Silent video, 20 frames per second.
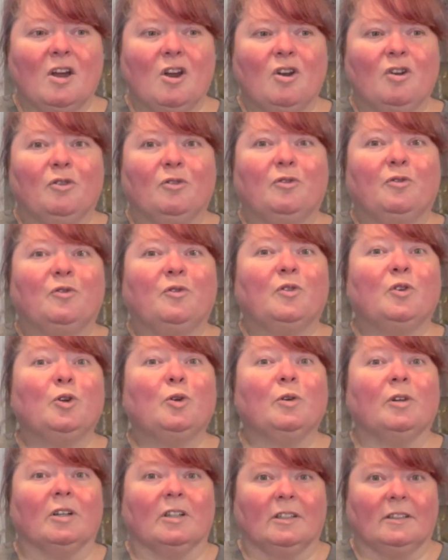
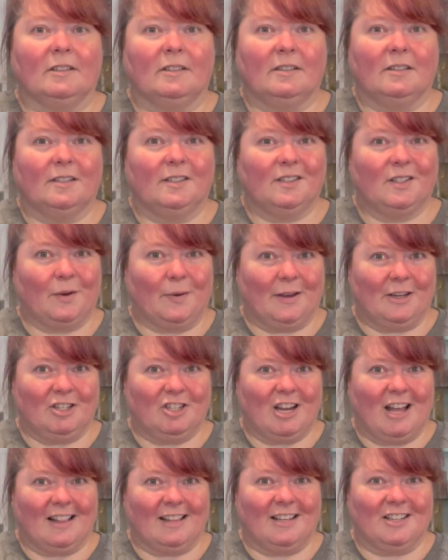frugal sewing
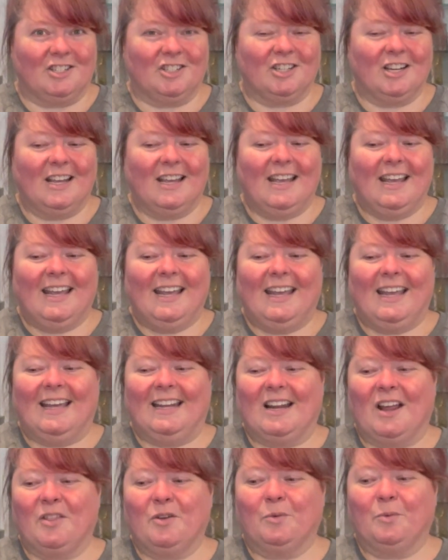challenge.
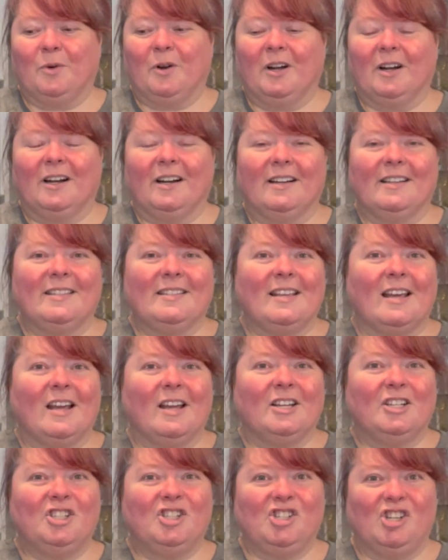In other words,
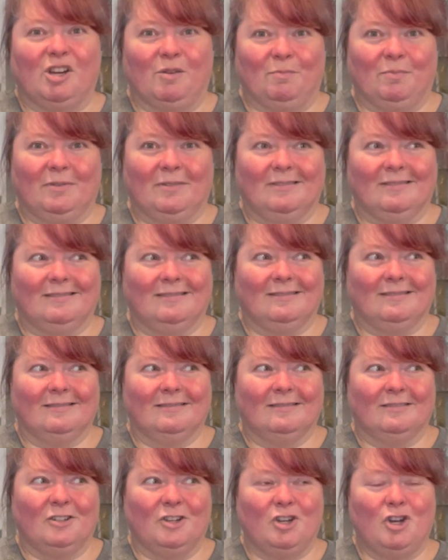cheap,
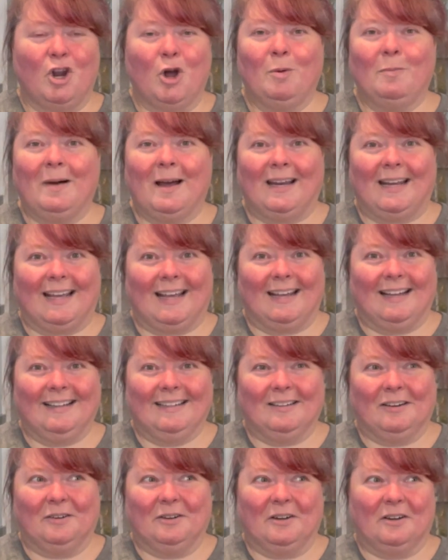no money
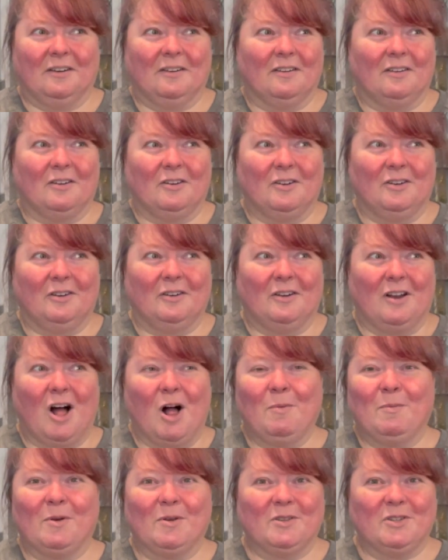or
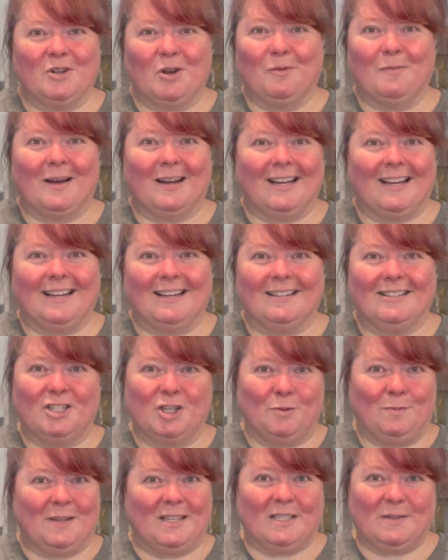almost no money
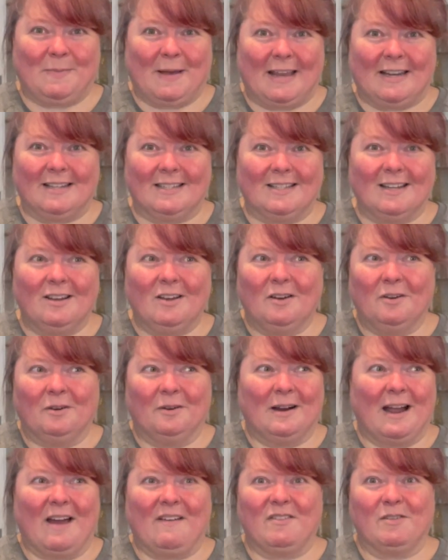to be spent
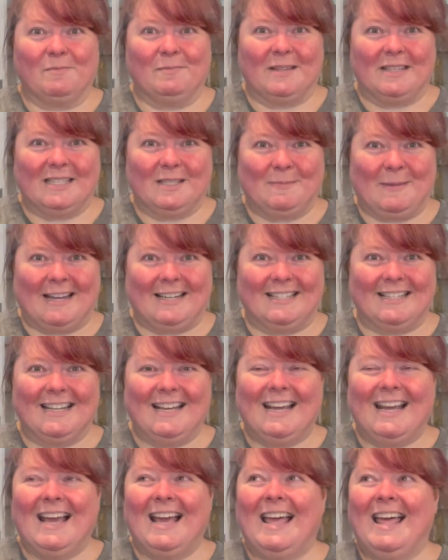or having been spent.
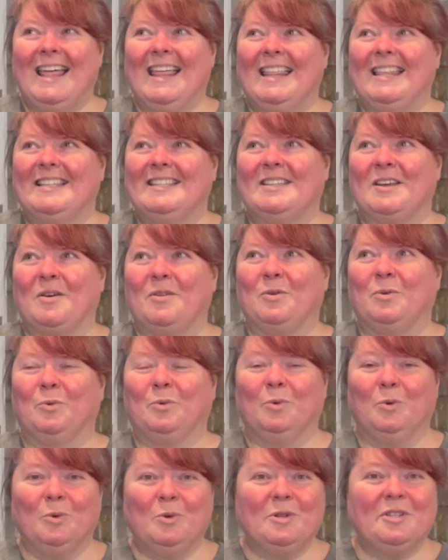So the
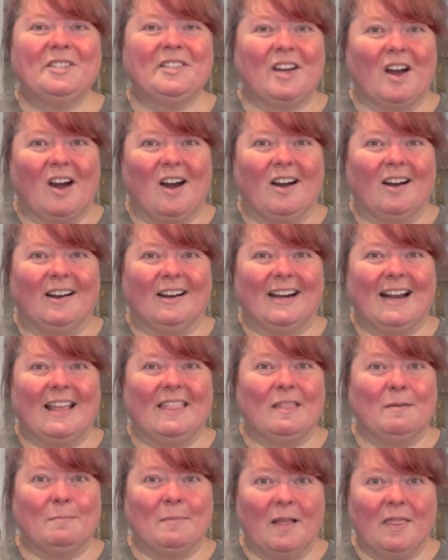rules are
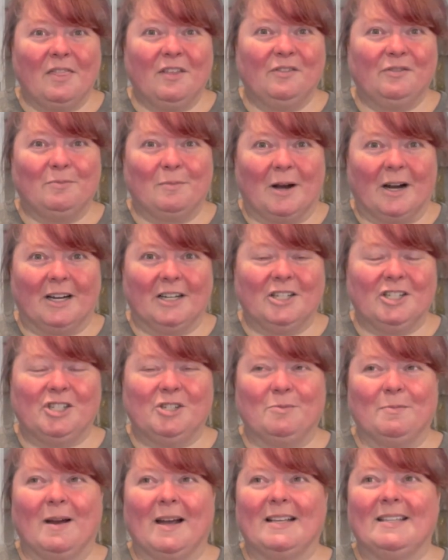in the month of March,
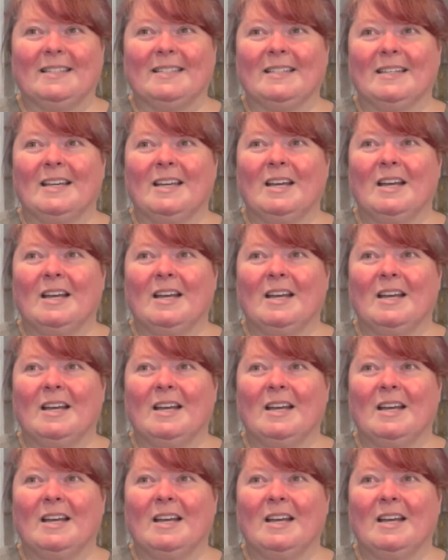you must